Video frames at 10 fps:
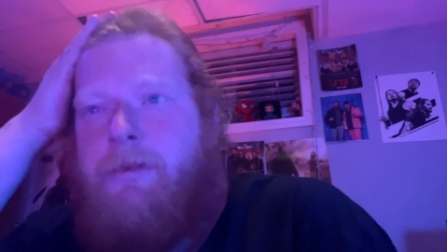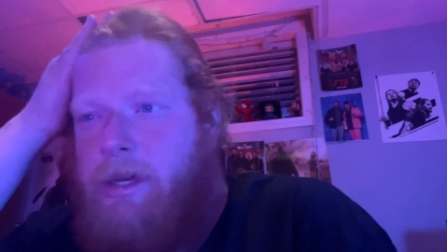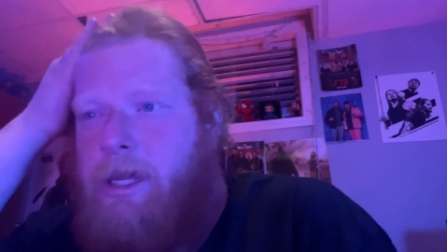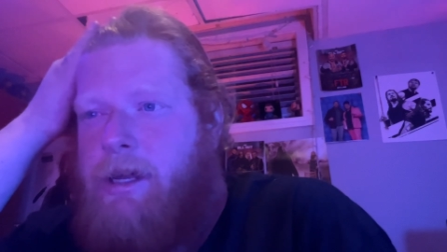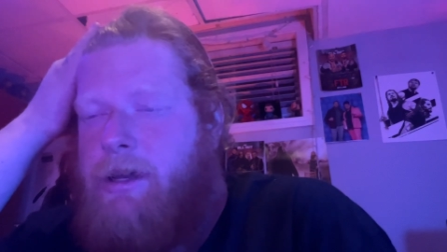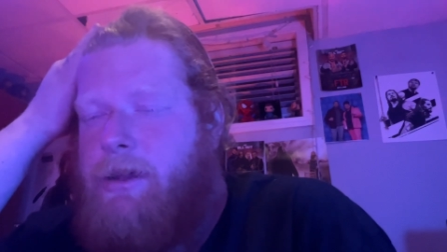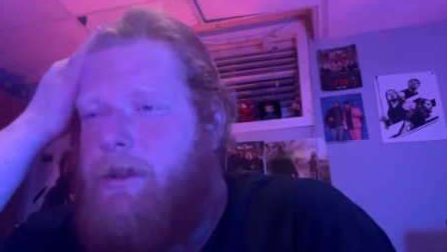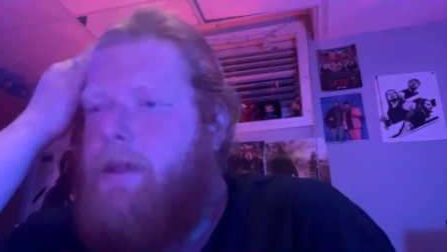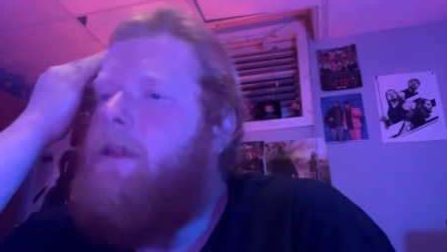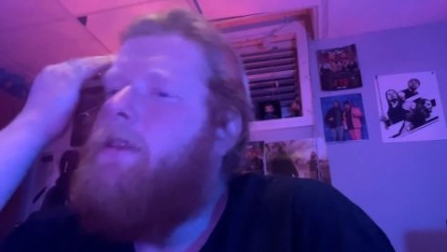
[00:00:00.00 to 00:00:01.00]
need
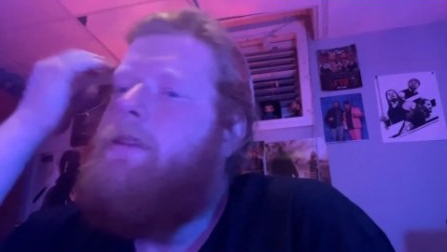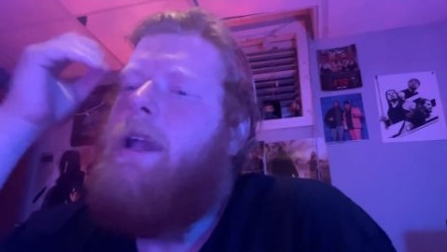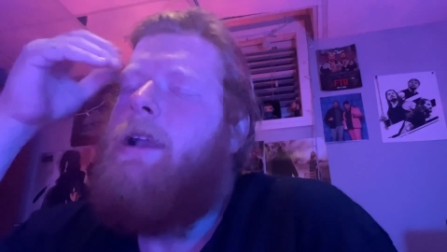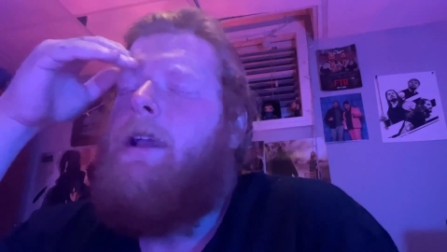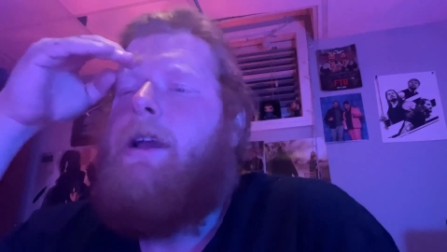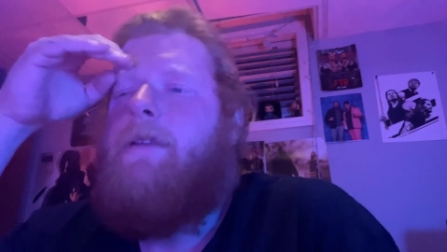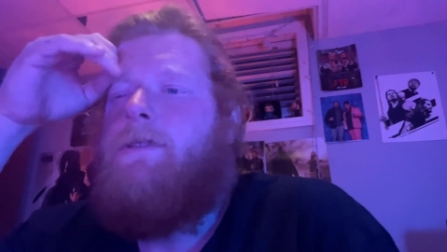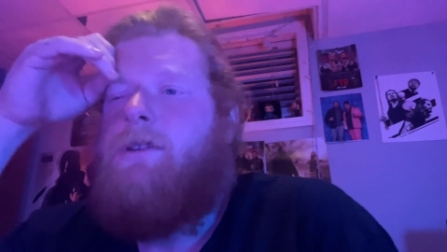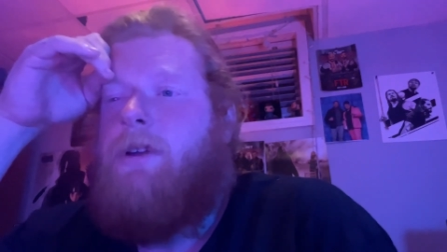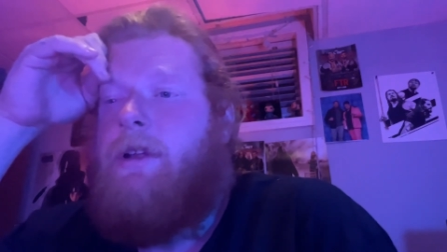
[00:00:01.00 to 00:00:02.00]
that kind of
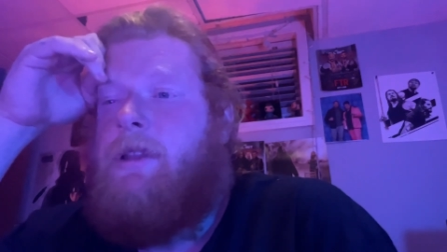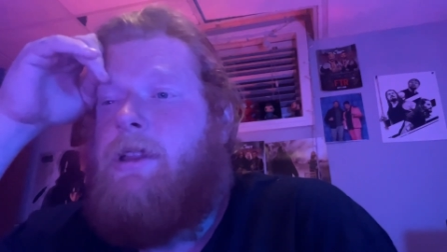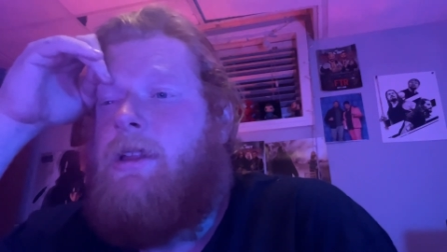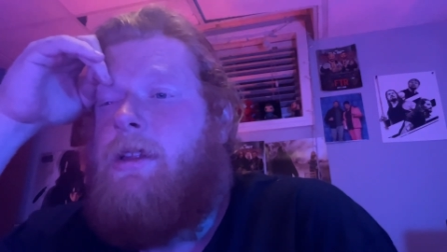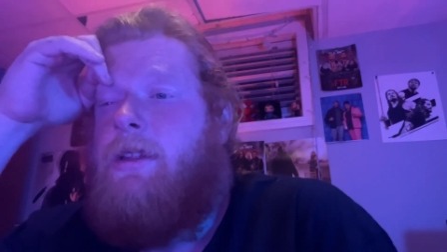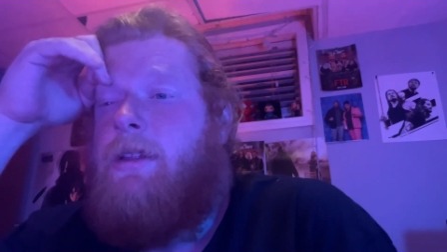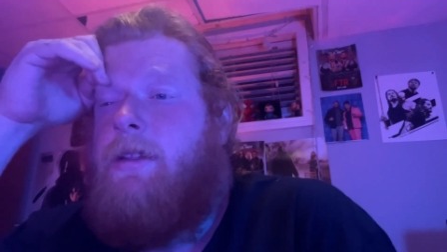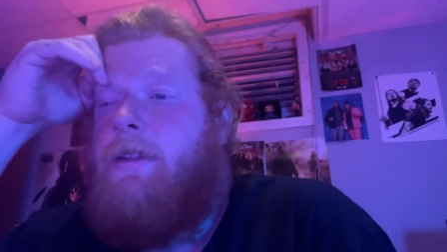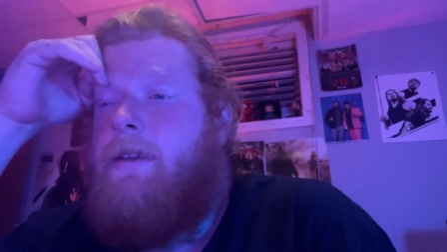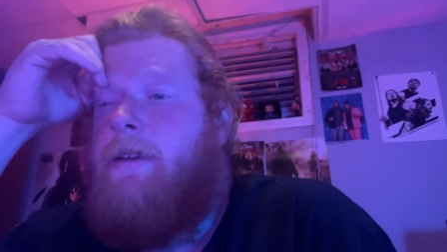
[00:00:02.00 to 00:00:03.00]
stress
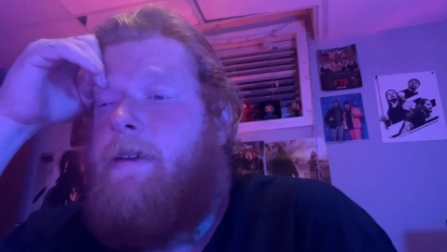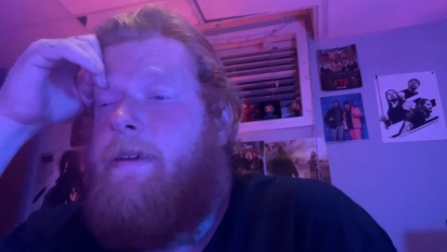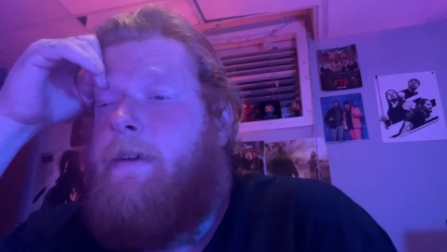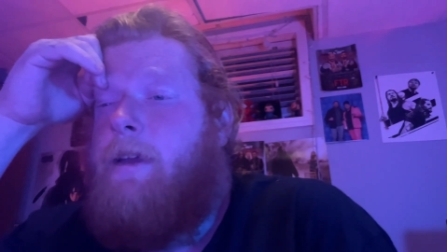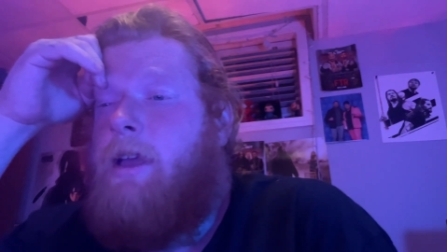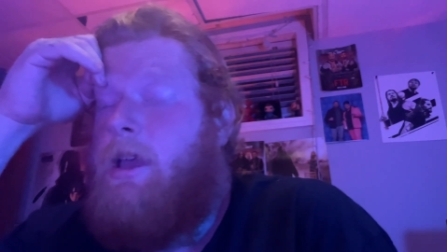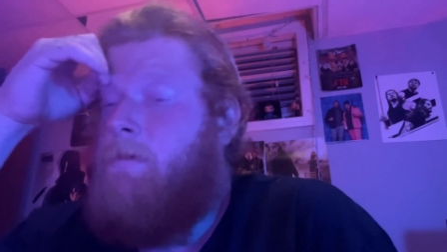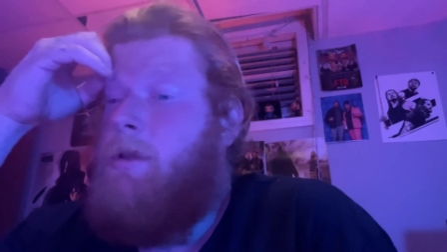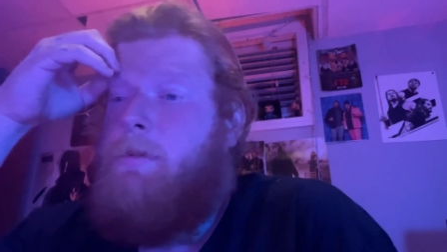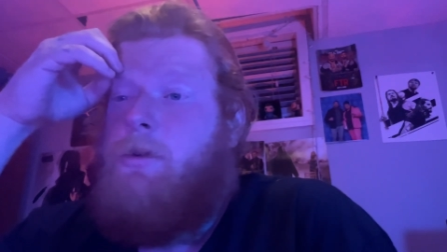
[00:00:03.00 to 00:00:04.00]

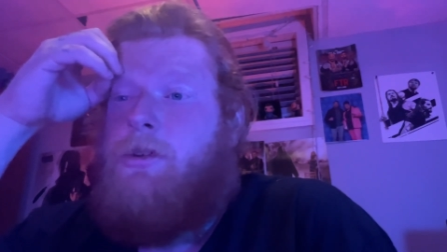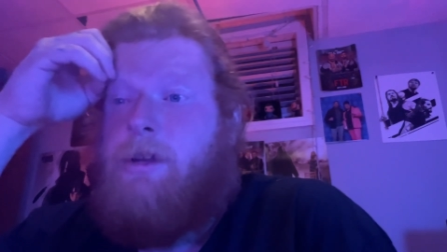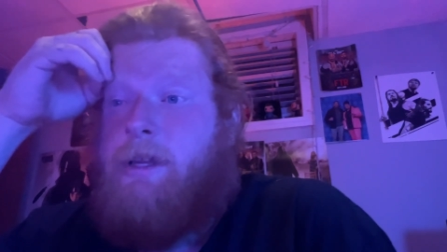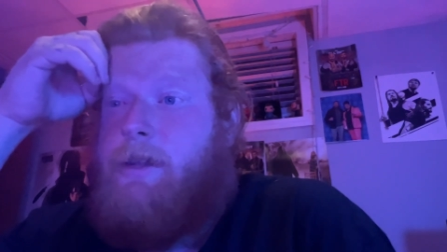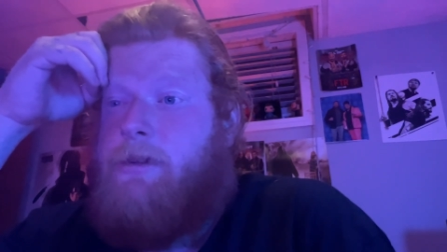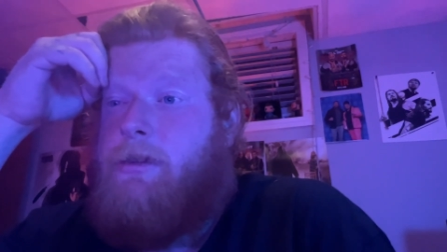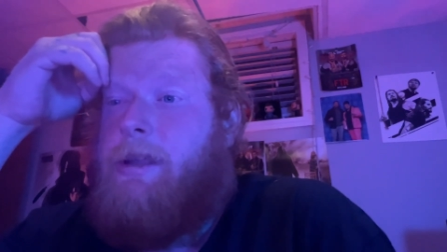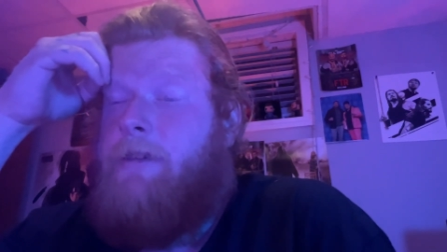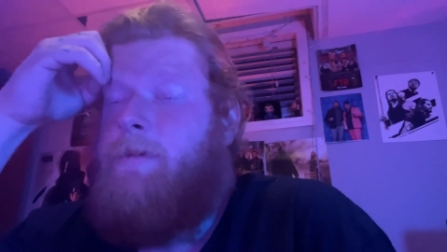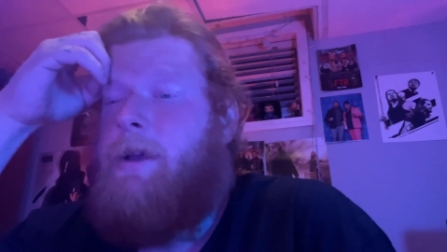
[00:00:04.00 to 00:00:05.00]
and people are trying to get their
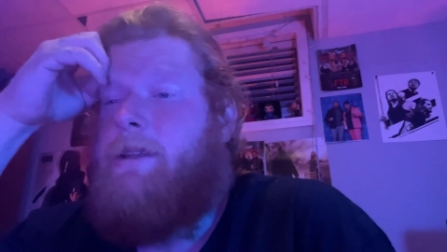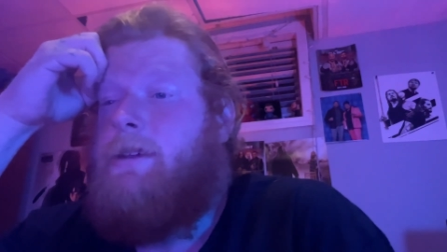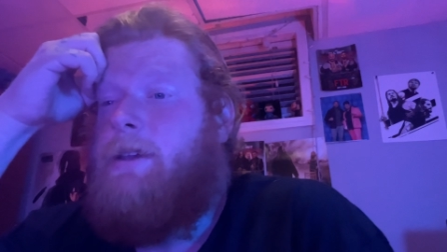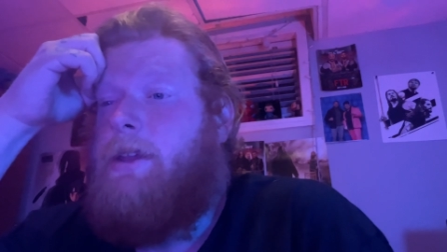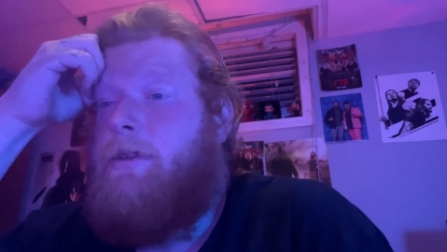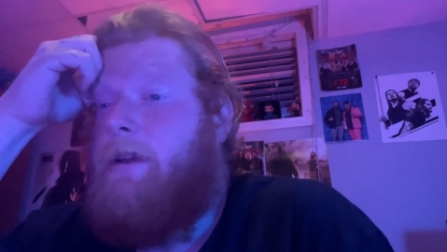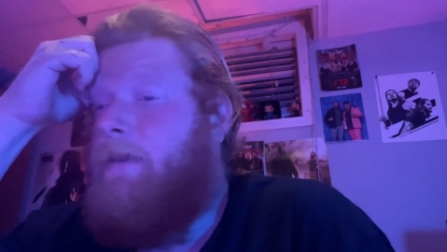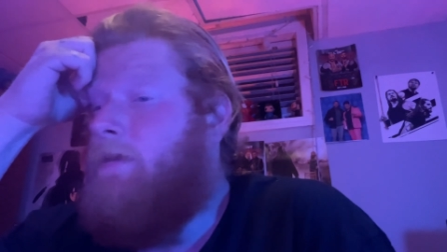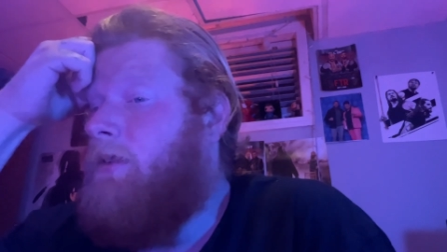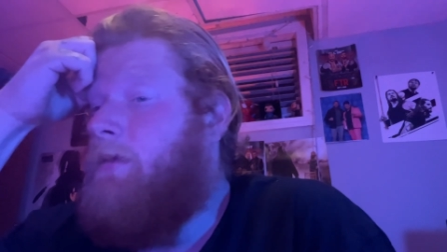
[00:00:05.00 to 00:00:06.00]
life back together
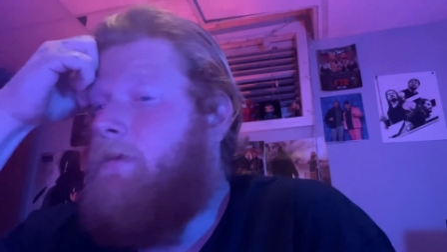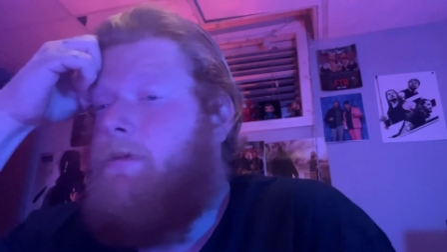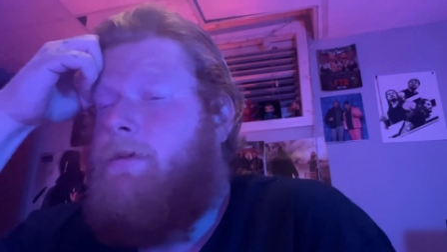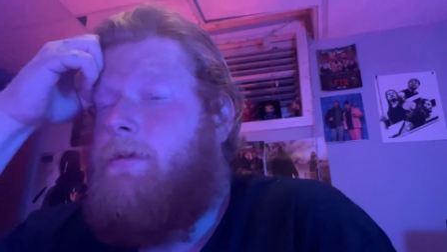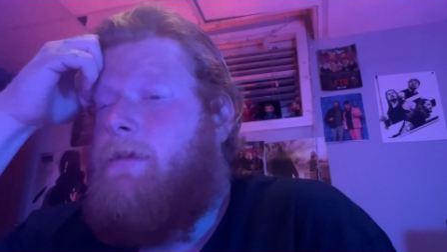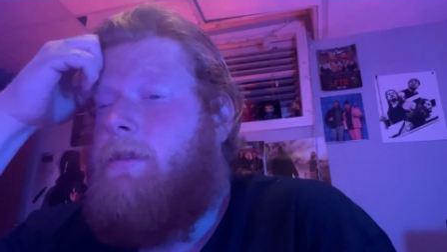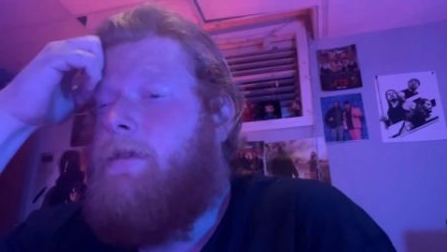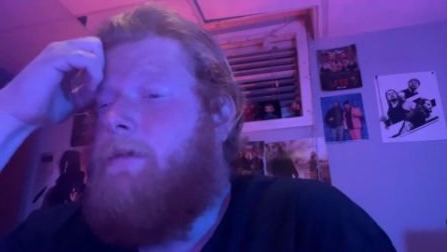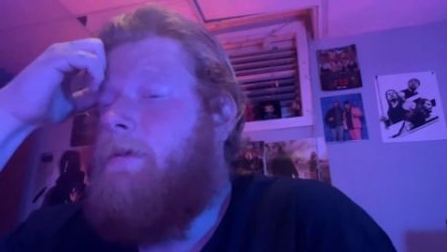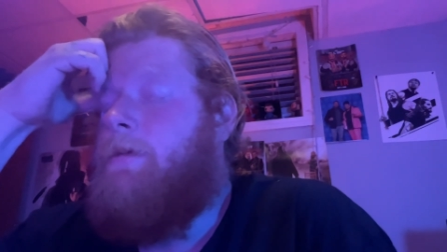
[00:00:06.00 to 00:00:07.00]
after
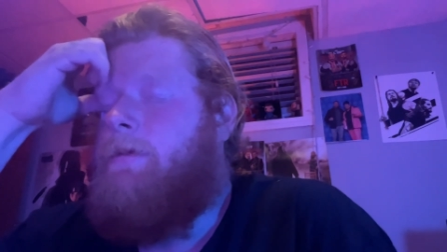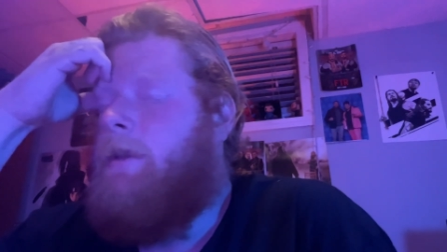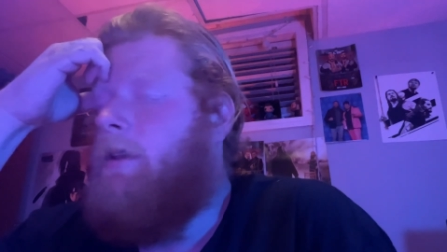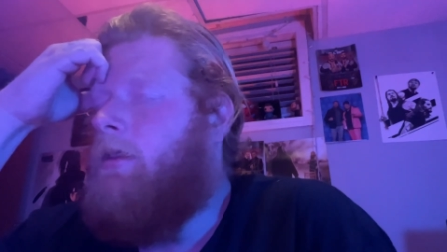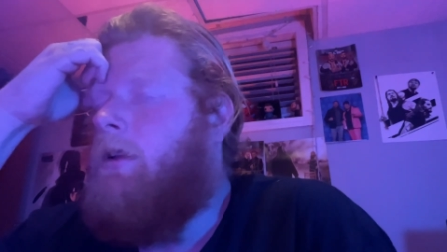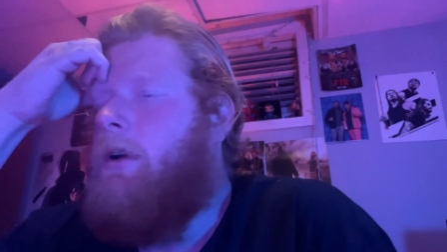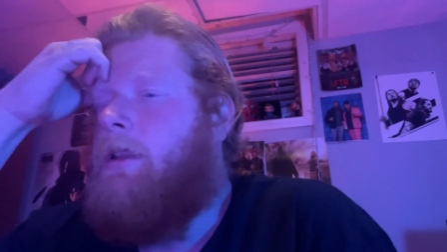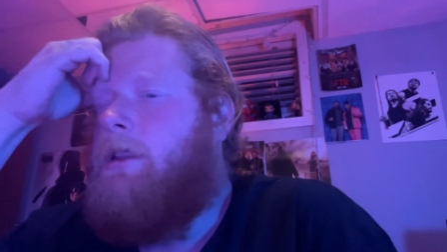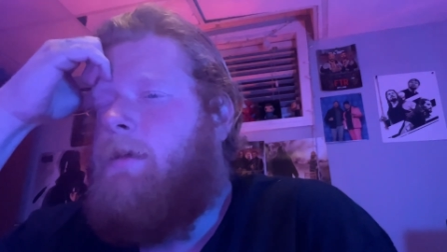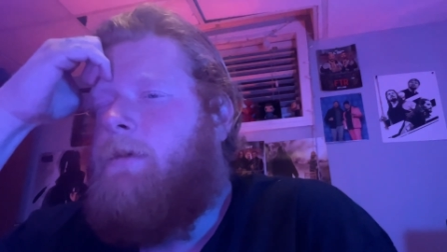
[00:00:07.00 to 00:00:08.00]
they
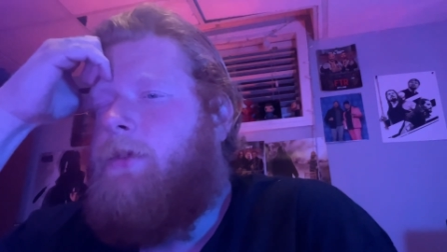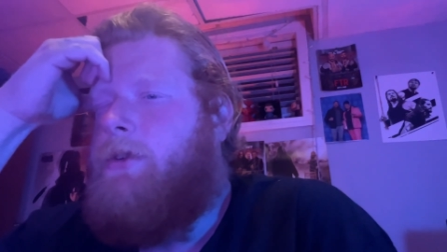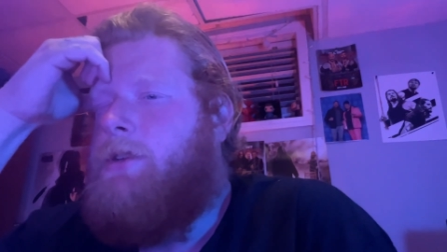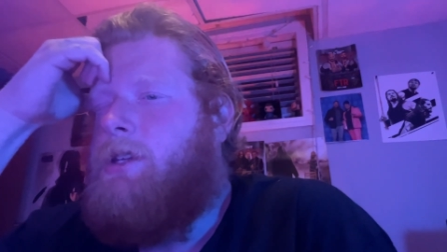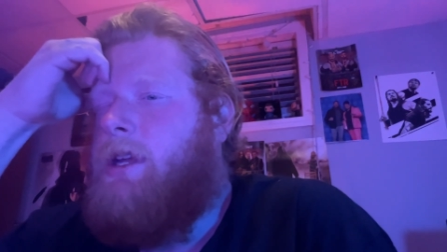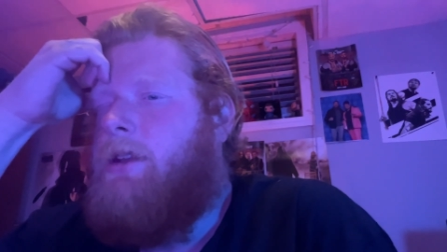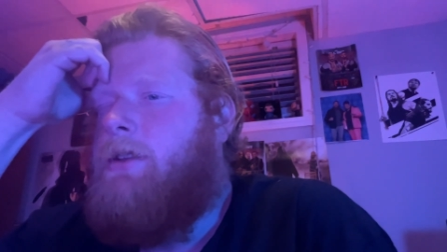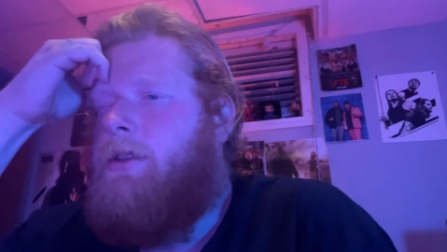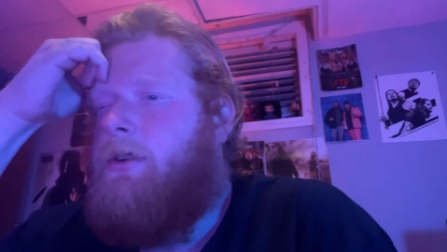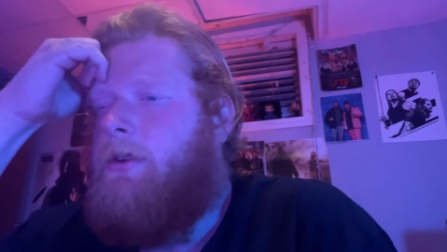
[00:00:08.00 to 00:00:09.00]
lost some of their shit
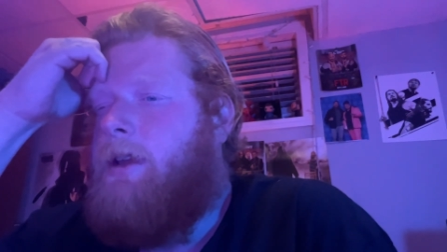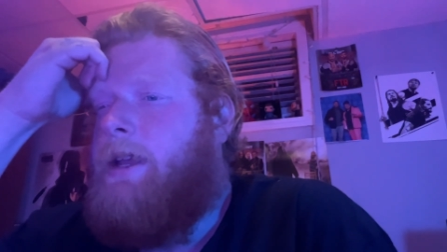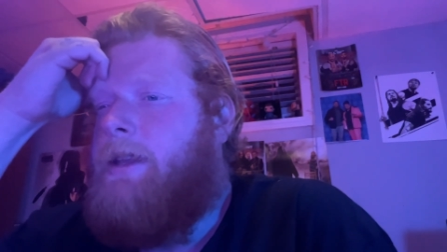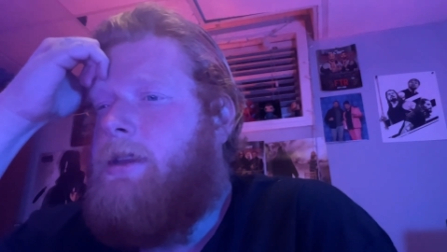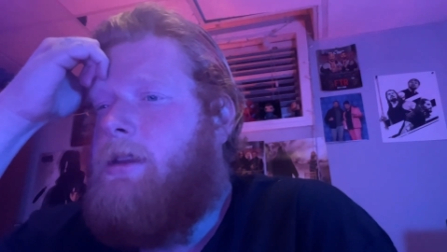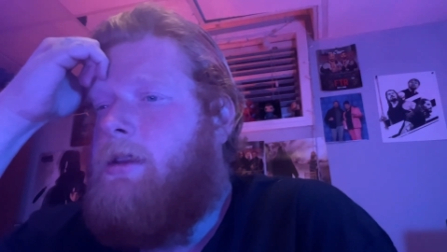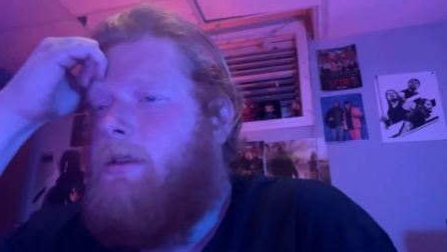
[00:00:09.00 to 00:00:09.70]
to the hurricanes.